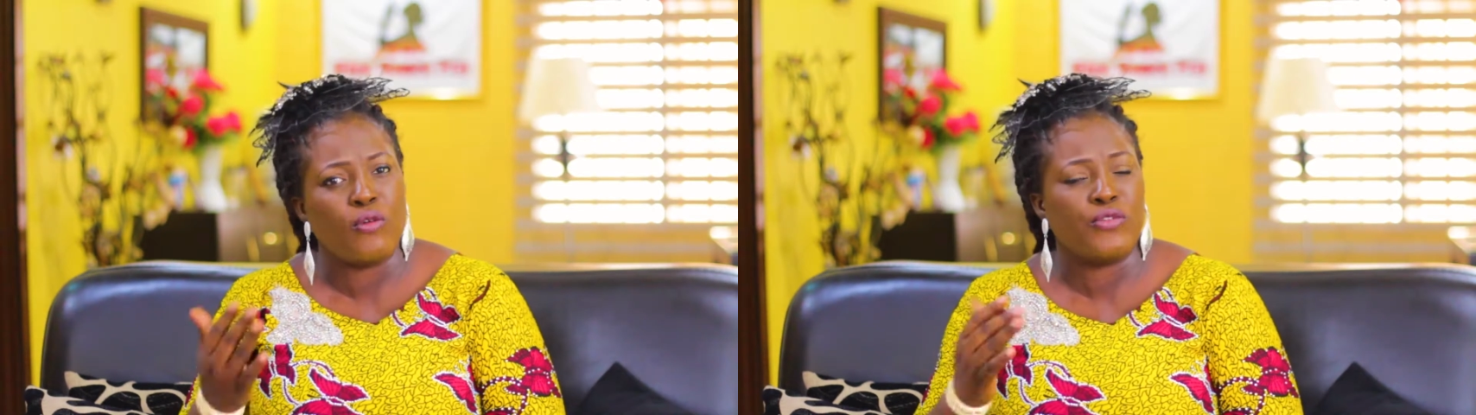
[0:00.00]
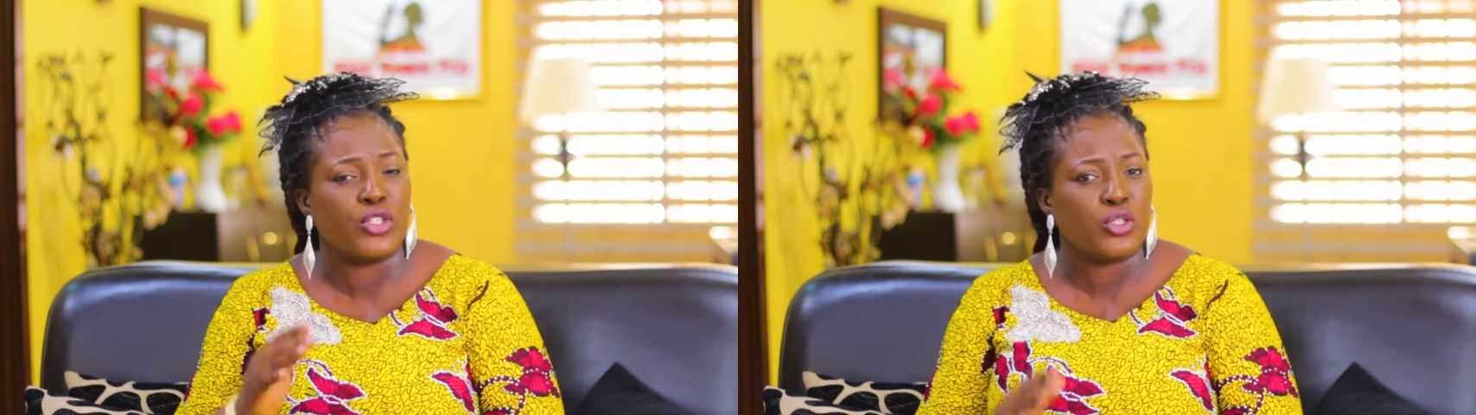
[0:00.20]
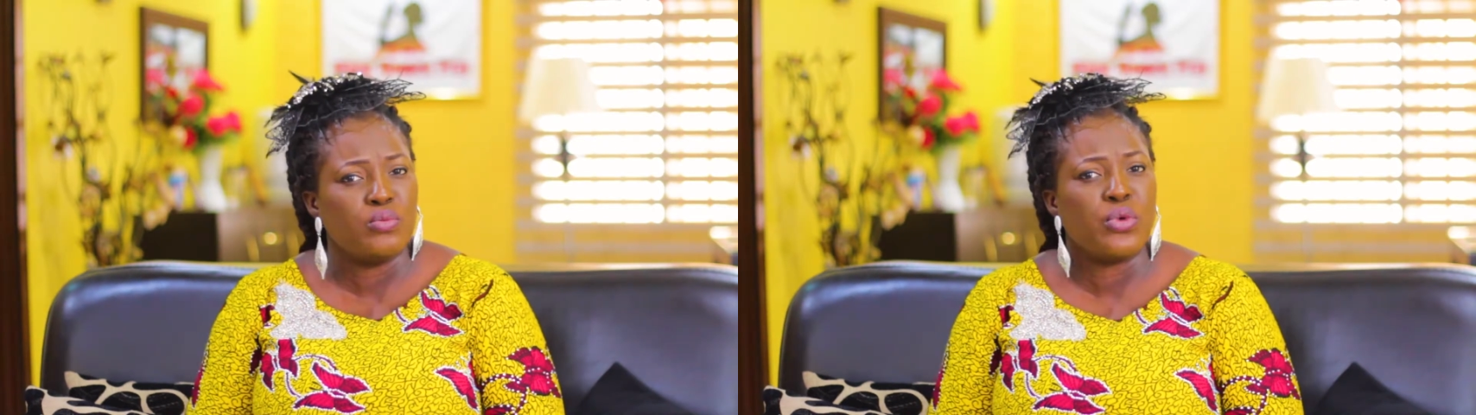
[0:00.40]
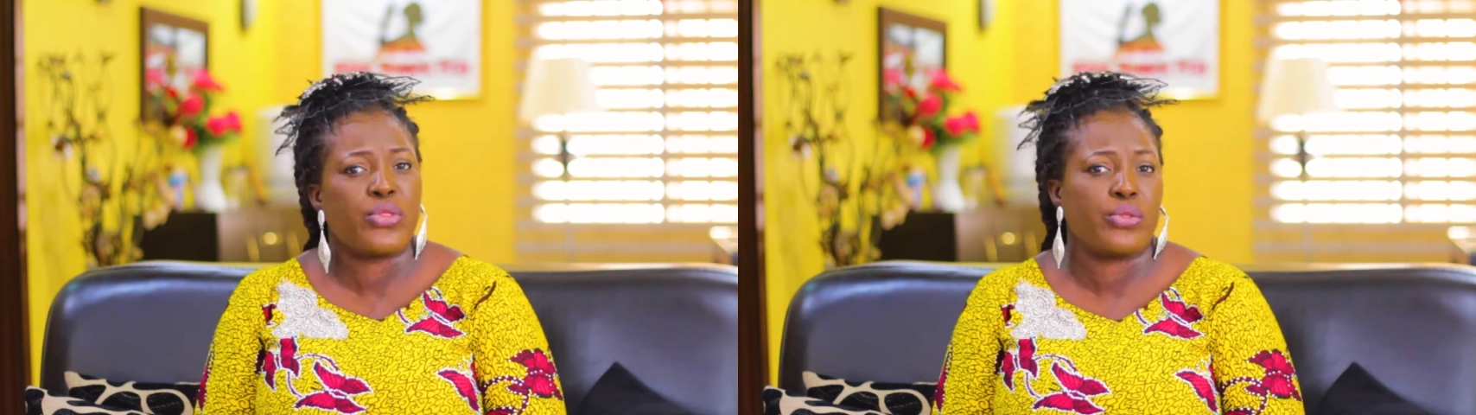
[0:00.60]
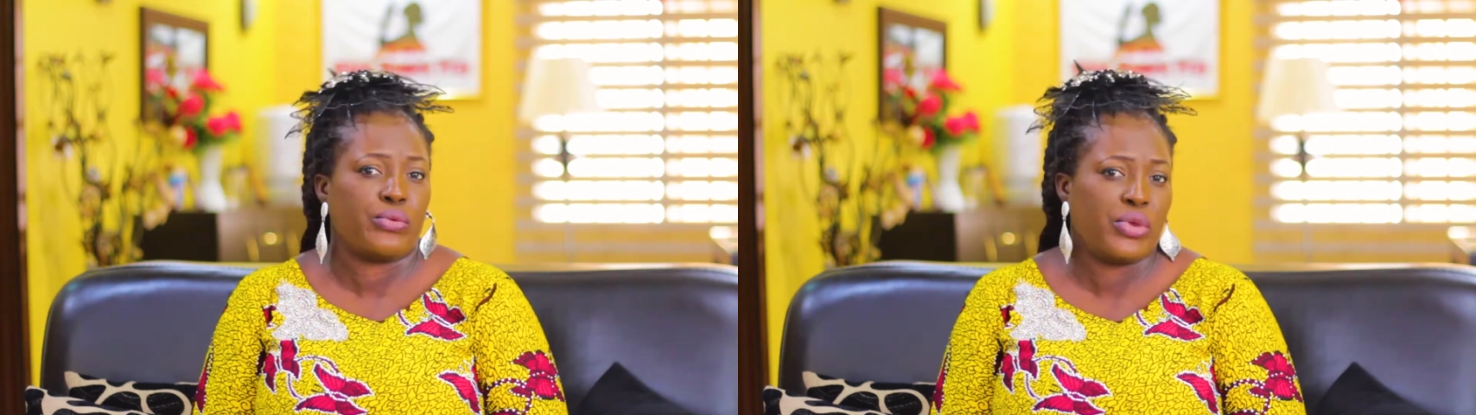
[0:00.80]
of a
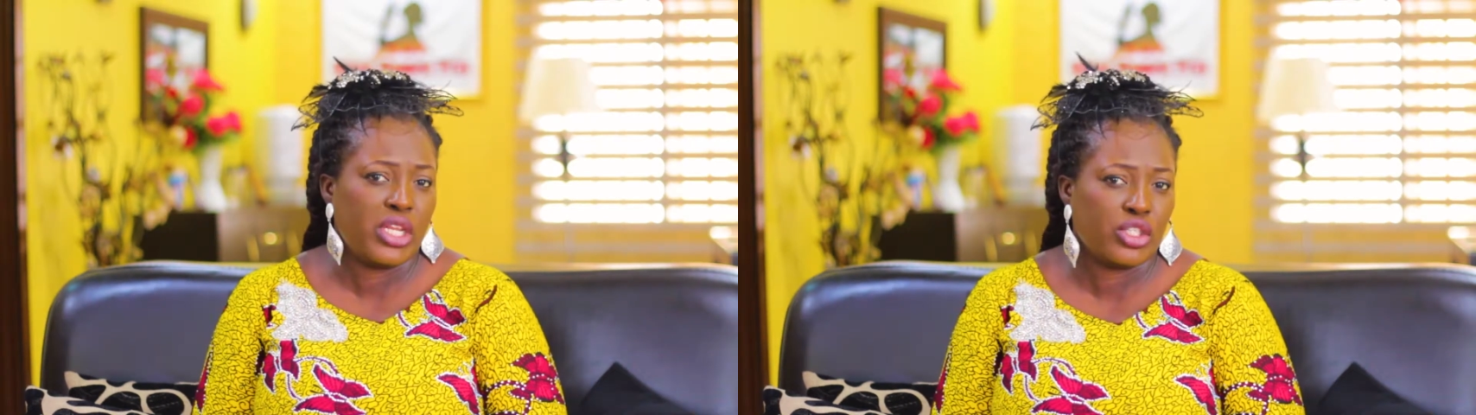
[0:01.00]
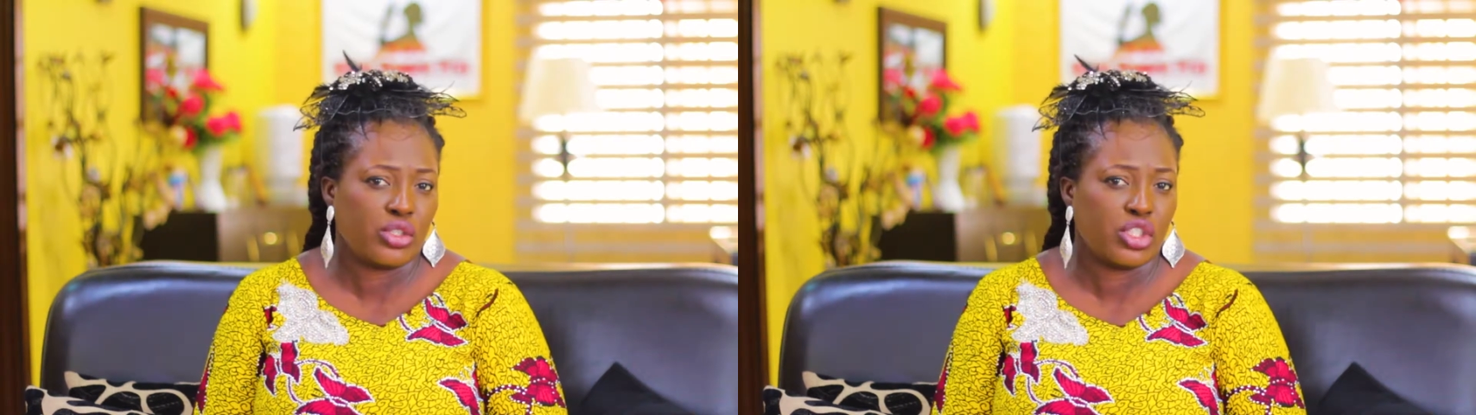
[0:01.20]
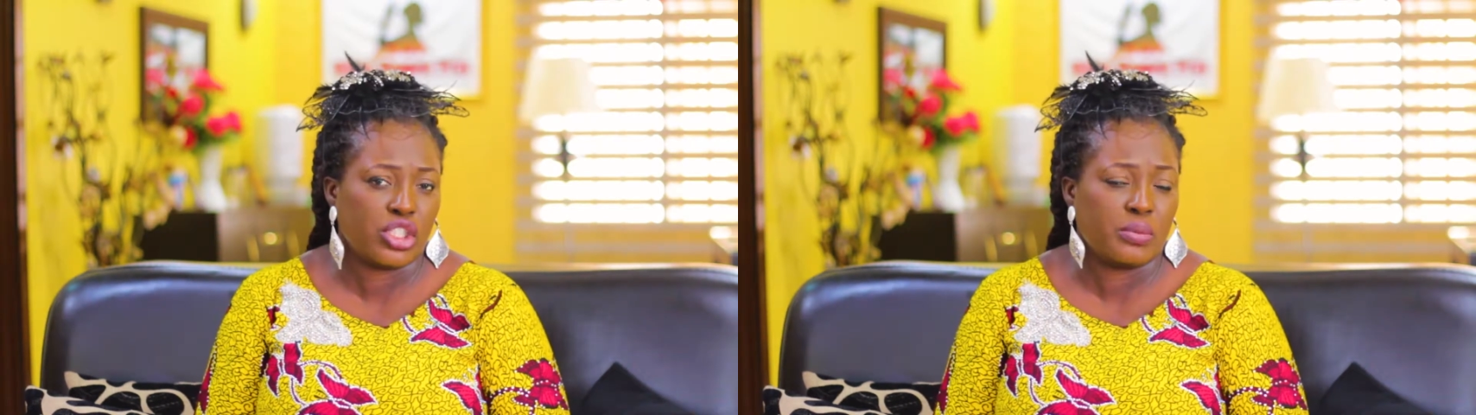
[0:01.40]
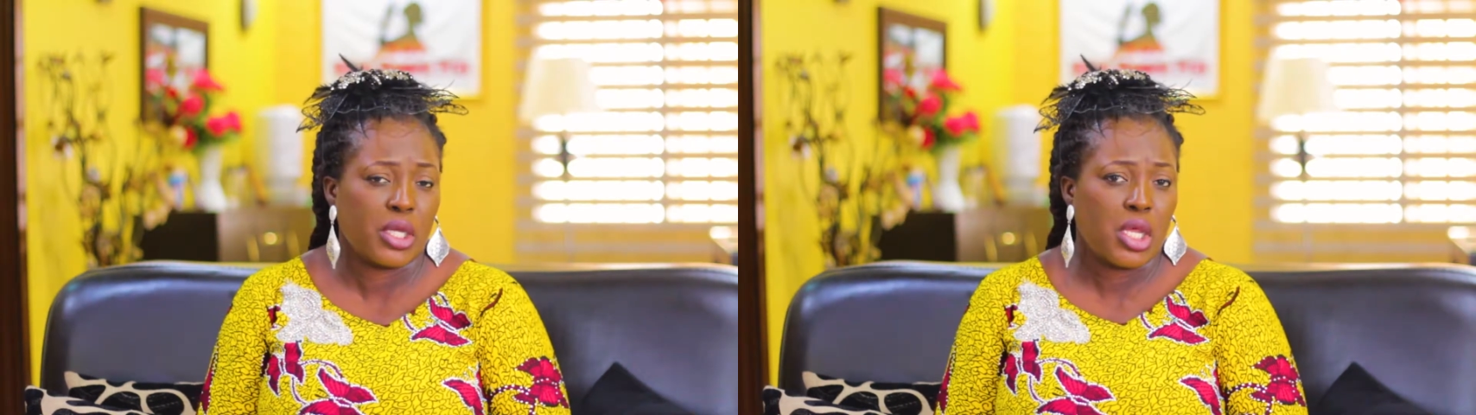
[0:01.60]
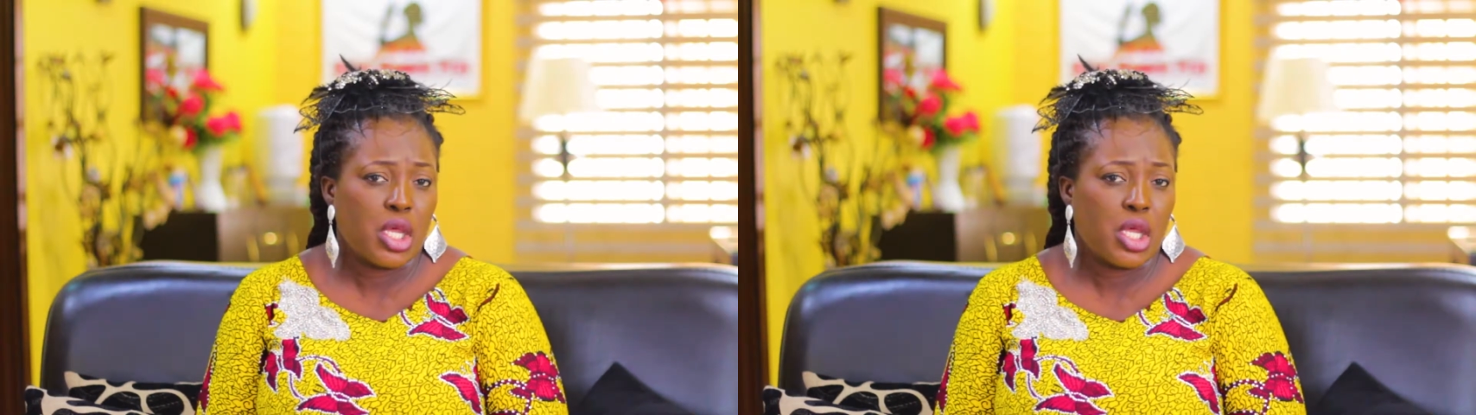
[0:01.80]
smooth relationship.